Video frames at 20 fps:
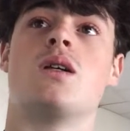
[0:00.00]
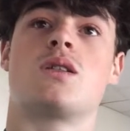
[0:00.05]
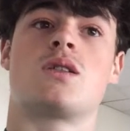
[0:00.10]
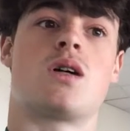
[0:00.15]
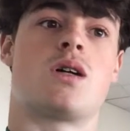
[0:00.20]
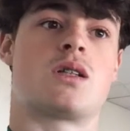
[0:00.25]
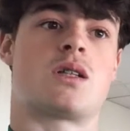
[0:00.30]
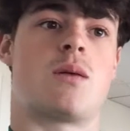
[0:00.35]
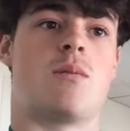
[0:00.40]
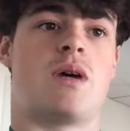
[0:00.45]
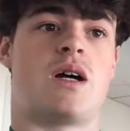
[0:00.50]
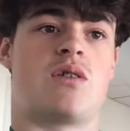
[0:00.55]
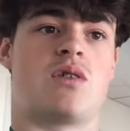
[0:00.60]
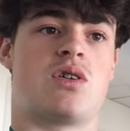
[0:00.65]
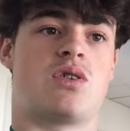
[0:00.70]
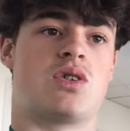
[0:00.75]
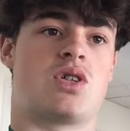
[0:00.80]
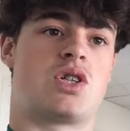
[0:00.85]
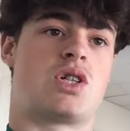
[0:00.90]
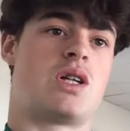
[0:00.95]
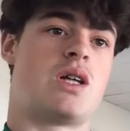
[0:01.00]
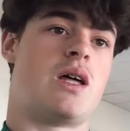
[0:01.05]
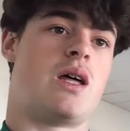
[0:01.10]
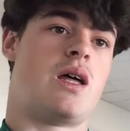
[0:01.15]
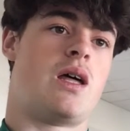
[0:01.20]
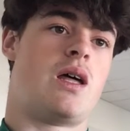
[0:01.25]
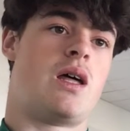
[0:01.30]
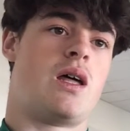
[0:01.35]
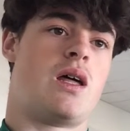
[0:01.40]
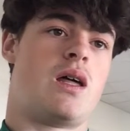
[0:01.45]
start to get malnourished,
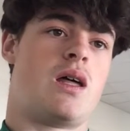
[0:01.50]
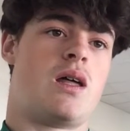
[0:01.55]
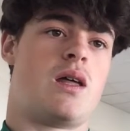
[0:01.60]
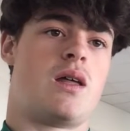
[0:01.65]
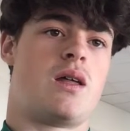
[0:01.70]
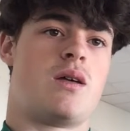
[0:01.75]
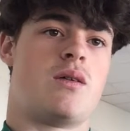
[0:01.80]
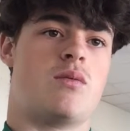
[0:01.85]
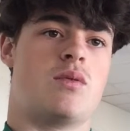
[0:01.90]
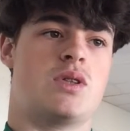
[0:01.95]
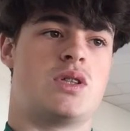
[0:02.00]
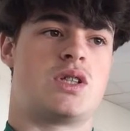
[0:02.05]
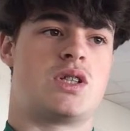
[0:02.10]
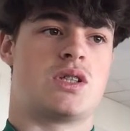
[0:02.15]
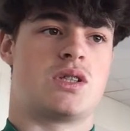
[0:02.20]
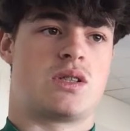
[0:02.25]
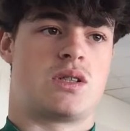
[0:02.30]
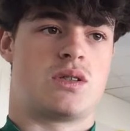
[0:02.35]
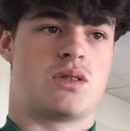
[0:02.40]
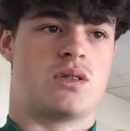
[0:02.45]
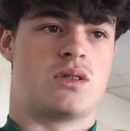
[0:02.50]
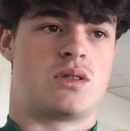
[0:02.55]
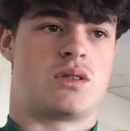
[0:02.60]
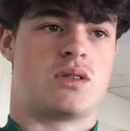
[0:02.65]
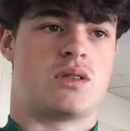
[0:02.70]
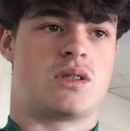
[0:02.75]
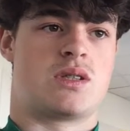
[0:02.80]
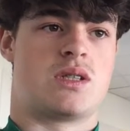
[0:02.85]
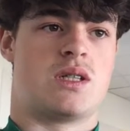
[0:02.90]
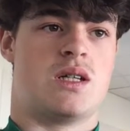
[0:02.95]
which isn't good,
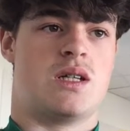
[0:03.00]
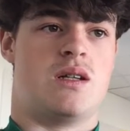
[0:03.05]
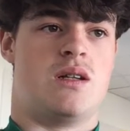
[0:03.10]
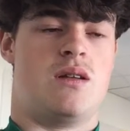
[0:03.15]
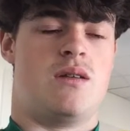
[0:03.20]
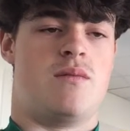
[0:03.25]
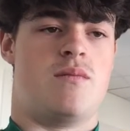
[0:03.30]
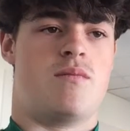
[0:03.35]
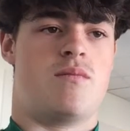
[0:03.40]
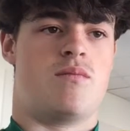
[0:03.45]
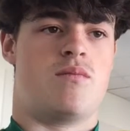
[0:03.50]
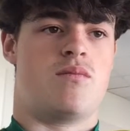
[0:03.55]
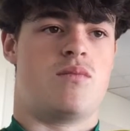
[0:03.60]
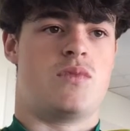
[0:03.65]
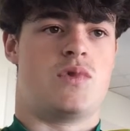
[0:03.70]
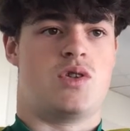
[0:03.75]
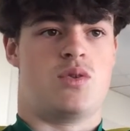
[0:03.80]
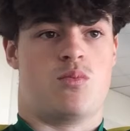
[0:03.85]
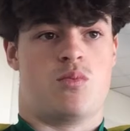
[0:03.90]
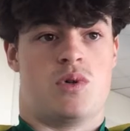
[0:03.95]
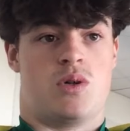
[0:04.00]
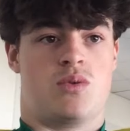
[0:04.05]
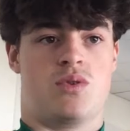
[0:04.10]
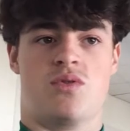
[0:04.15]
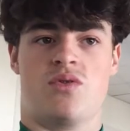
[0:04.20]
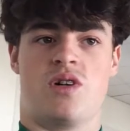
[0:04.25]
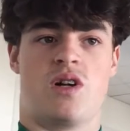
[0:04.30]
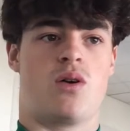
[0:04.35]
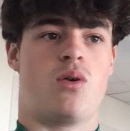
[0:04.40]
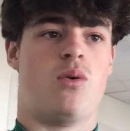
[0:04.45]
because then
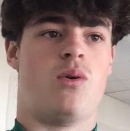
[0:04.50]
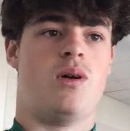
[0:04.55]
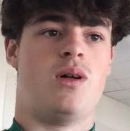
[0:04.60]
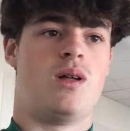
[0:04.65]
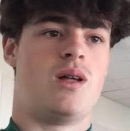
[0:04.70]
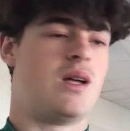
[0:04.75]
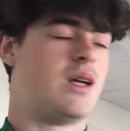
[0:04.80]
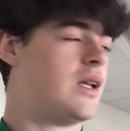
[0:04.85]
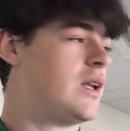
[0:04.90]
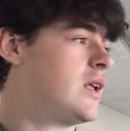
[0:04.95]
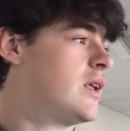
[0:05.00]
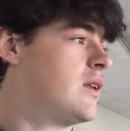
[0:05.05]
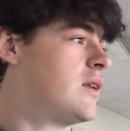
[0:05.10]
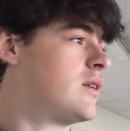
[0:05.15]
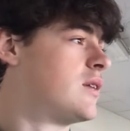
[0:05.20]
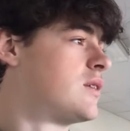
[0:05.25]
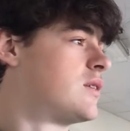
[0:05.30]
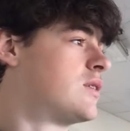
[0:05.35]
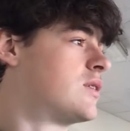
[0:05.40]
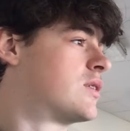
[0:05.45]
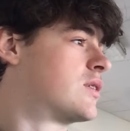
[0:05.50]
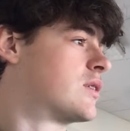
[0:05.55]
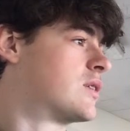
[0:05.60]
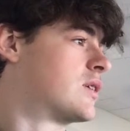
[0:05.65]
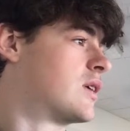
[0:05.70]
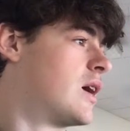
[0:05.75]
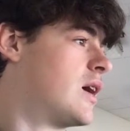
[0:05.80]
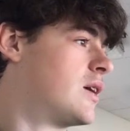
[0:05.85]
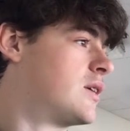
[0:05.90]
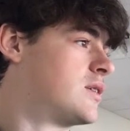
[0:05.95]
you're ill, and then you
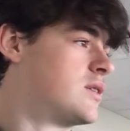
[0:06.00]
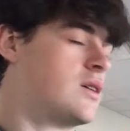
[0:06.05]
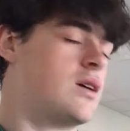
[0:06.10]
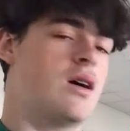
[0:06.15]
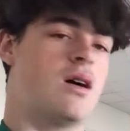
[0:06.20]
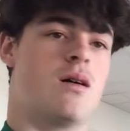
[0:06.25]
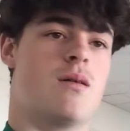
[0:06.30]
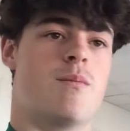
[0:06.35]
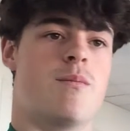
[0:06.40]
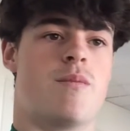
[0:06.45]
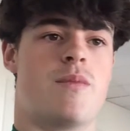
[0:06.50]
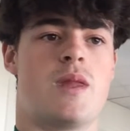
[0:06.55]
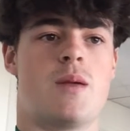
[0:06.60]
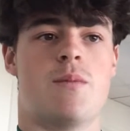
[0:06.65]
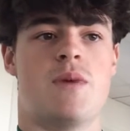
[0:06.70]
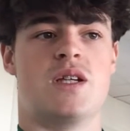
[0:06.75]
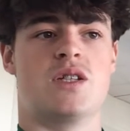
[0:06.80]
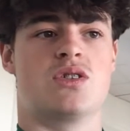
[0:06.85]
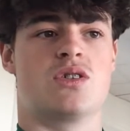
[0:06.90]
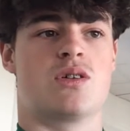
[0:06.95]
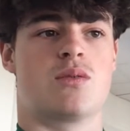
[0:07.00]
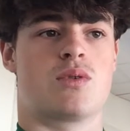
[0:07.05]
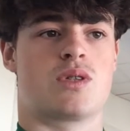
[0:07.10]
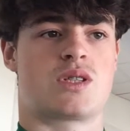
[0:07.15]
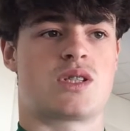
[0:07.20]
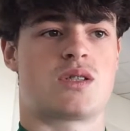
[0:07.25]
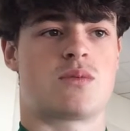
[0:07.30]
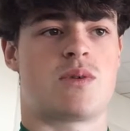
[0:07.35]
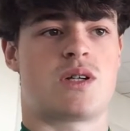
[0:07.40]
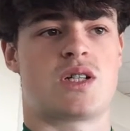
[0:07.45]
could get a major
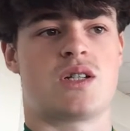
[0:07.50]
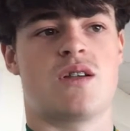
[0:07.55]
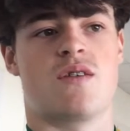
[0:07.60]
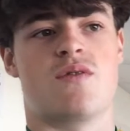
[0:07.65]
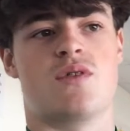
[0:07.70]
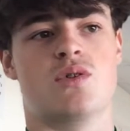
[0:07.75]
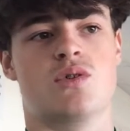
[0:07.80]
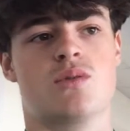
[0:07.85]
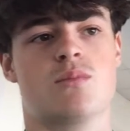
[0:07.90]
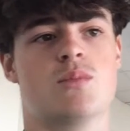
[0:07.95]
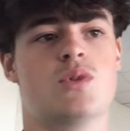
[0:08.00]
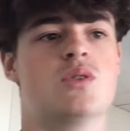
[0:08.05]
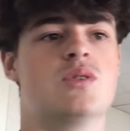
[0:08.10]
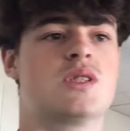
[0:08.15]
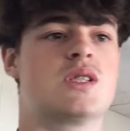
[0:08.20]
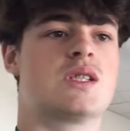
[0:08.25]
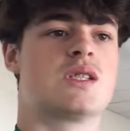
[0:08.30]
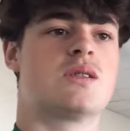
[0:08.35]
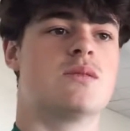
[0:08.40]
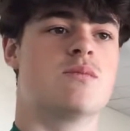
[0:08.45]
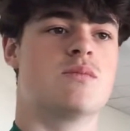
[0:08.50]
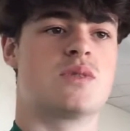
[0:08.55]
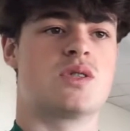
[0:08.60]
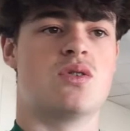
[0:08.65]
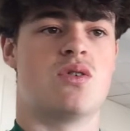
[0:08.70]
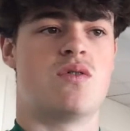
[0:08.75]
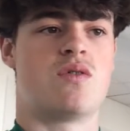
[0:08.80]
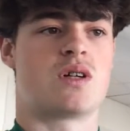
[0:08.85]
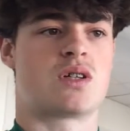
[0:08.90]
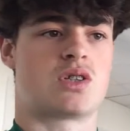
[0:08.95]
illness, especially if your immune
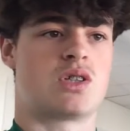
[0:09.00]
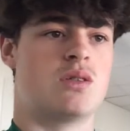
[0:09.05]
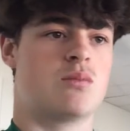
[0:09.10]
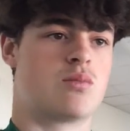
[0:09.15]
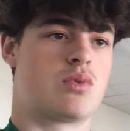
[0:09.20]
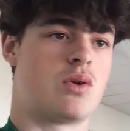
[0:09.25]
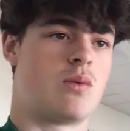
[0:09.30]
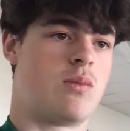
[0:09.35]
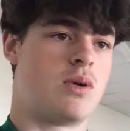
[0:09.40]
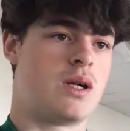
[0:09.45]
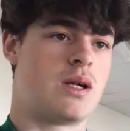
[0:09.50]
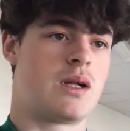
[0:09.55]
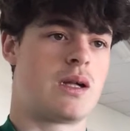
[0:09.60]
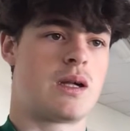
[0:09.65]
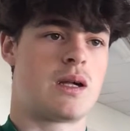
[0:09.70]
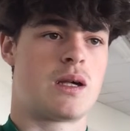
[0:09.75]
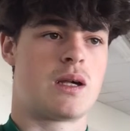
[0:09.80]
system's not functioning properly.